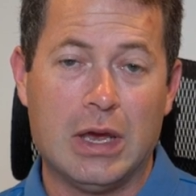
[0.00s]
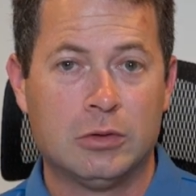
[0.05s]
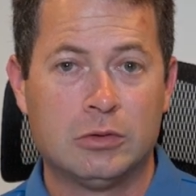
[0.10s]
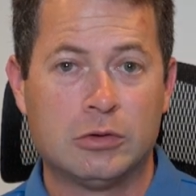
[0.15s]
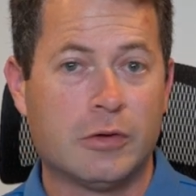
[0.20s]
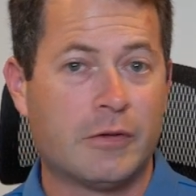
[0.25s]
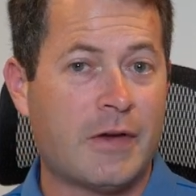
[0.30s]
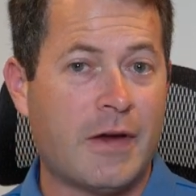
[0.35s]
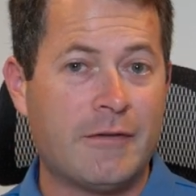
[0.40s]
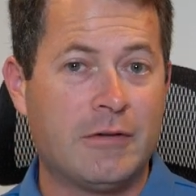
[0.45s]

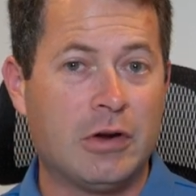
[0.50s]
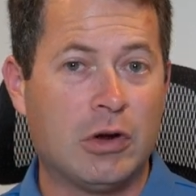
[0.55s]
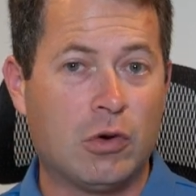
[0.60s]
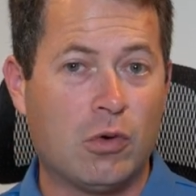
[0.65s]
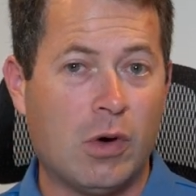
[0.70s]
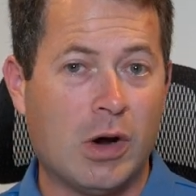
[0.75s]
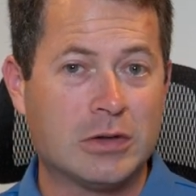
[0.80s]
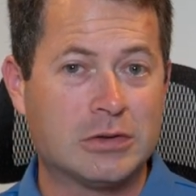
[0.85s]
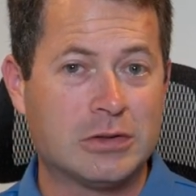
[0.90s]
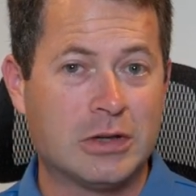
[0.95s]
So if you have any
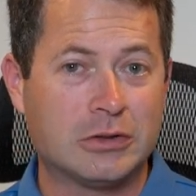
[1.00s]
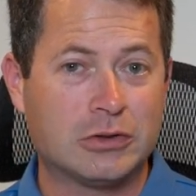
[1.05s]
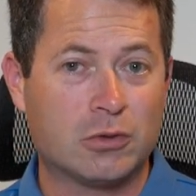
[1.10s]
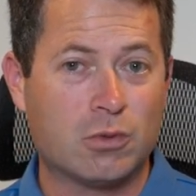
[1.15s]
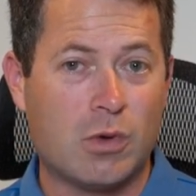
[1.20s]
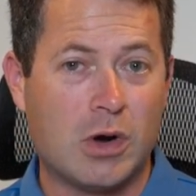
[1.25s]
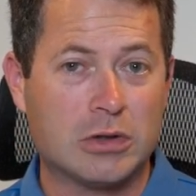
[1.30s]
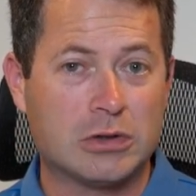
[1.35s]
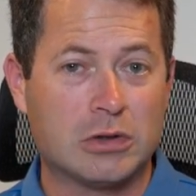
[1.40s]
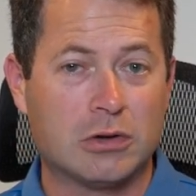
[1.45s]
questions as
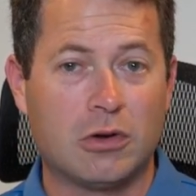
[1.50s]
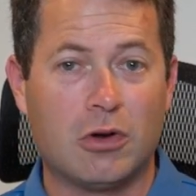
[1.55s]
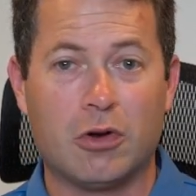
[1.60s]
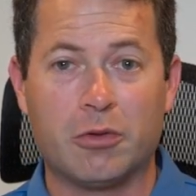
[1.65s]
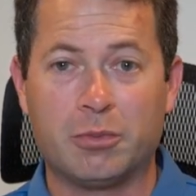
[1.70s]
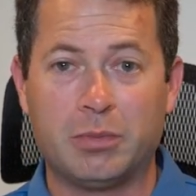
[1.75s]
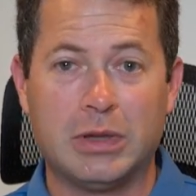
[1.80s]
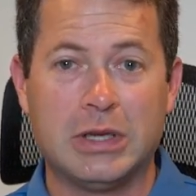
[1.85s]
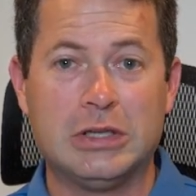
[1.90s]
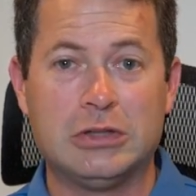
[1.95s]
you're watching
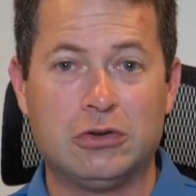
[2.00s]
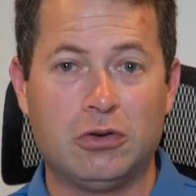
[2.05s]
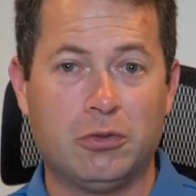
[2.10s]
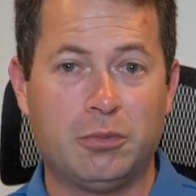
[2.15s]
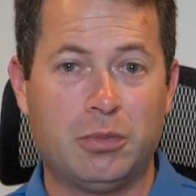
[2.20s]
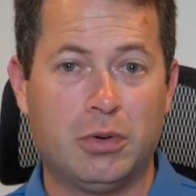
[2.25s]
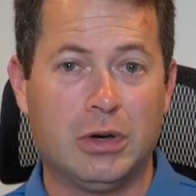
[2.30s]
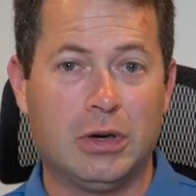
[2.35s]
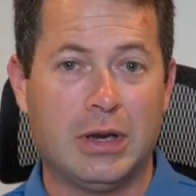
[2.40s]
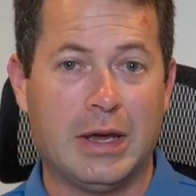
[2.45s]
along, please
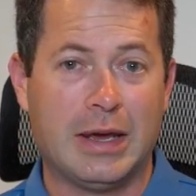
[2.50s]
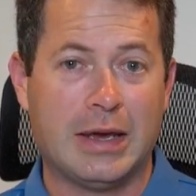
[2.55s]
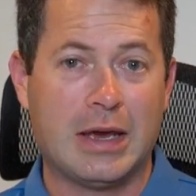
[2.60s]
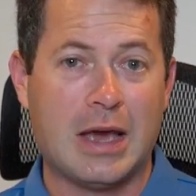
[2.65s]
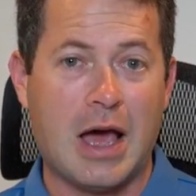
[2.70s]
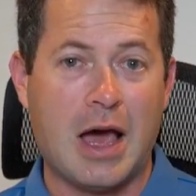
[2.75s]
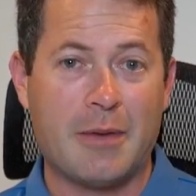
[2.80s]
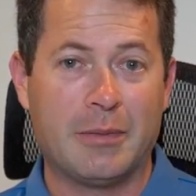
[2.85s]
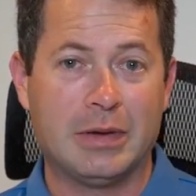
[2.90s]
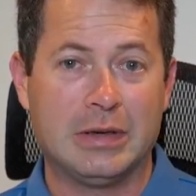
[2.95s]
do put a
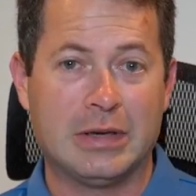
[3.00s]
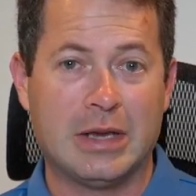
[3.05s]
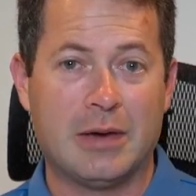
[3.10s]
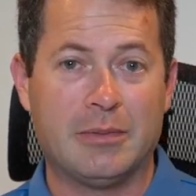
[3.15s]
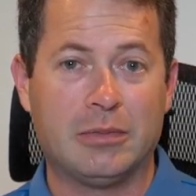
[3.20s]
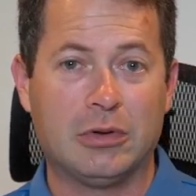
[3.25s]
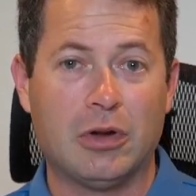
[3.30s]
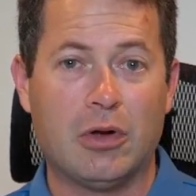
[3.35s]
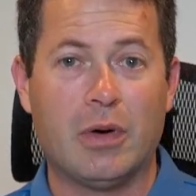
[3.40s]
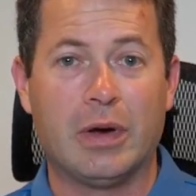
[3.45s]
comment
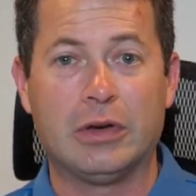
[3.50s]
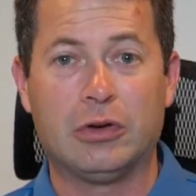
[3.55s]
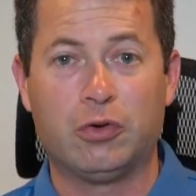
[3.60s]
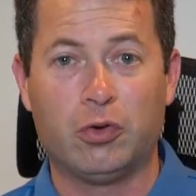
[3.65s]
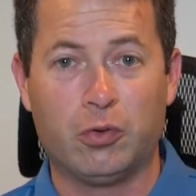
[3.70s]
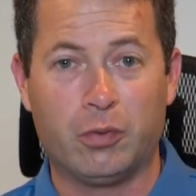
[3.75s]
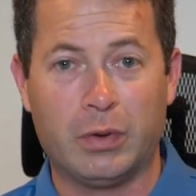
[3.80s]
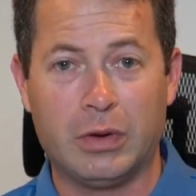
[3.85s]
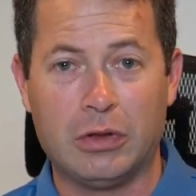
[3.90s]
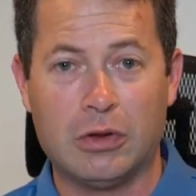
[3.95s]
down below. I
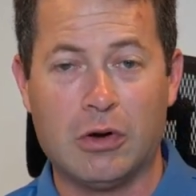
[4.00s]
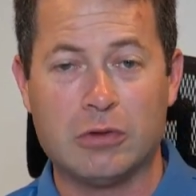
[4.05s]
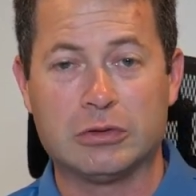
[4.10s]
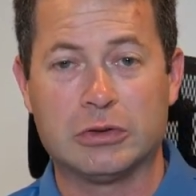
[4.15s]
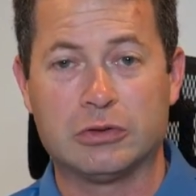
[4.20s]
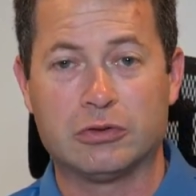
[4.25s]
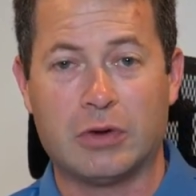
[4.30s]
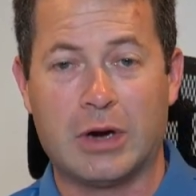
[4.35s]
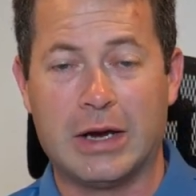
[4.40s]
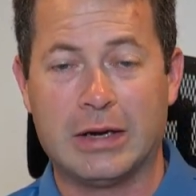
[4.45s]
do read
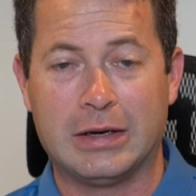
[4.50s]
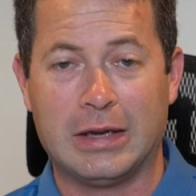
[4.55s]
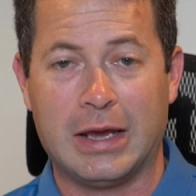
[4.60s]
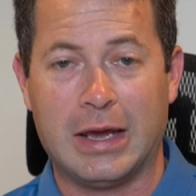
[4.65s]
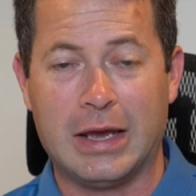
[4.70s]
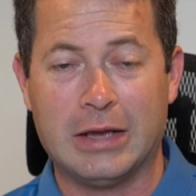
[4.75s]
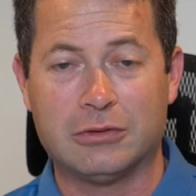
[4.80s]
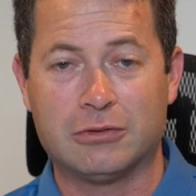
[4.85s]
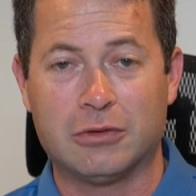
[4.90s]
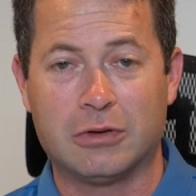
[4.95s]
those and try
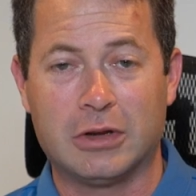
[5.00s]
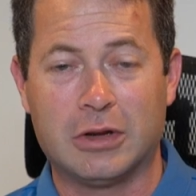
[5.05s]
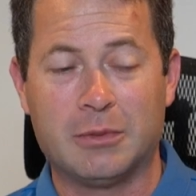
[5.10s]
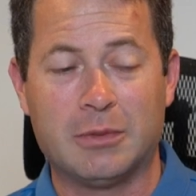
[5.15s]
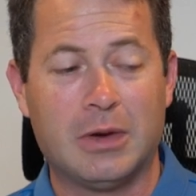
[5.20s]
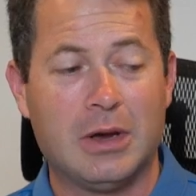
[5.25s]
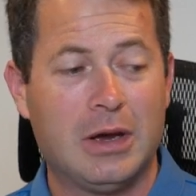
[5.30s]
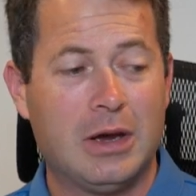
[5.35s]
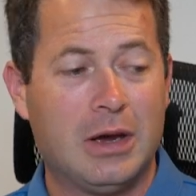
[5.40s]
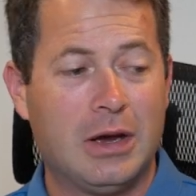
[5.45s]
to answer them.